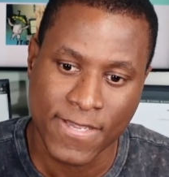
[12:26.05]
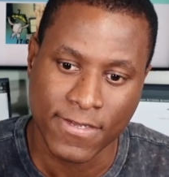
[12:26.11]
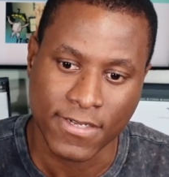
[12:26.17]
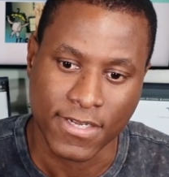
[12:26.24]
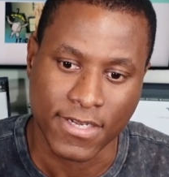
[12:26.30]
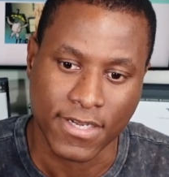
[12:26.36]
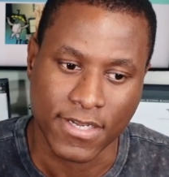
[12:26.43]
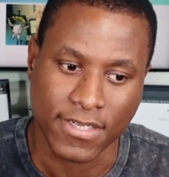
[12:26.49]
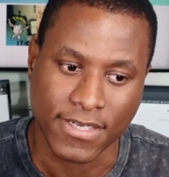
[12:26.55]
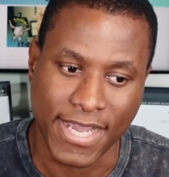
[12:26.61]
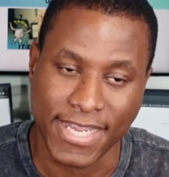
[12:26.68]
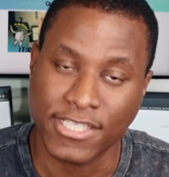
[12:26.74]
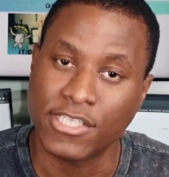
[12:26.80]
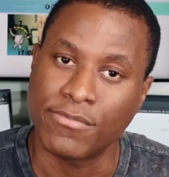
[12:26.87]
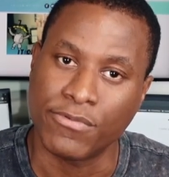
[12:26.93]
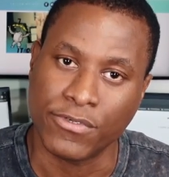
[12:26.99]

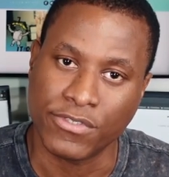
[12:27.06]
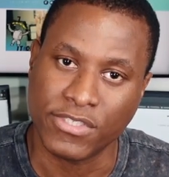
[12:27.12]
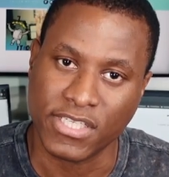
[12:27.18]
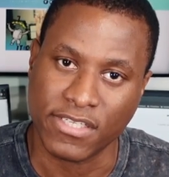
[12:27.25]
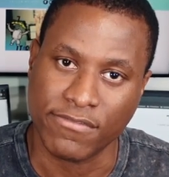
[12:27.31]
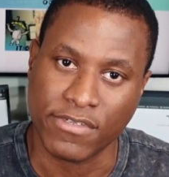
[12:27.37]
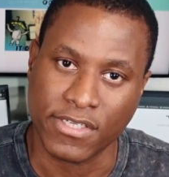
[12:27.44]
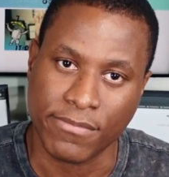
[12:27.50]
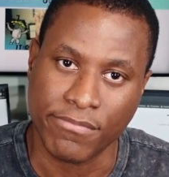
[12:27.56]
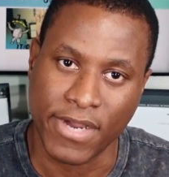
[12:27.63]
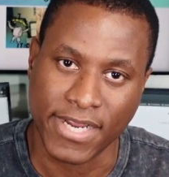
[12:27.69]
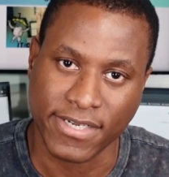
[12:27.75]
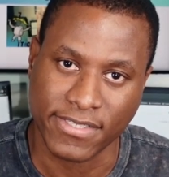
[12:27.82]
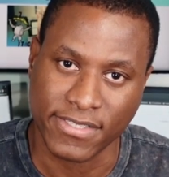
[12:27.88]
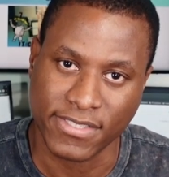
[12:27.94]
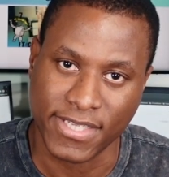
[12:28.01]
IT Pro TV
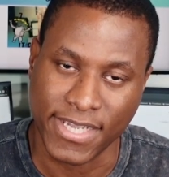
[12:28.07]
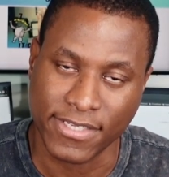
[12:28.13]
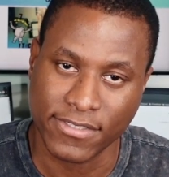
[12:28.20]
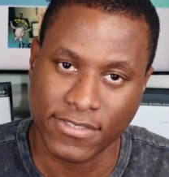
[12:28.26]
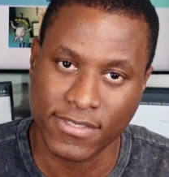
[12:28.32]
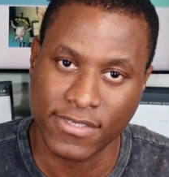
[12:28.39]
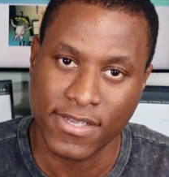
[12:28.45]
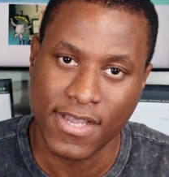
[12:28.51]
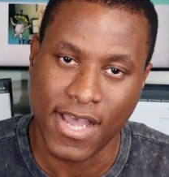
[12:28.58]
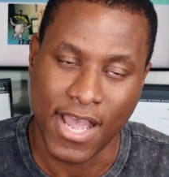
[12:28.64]
practice test.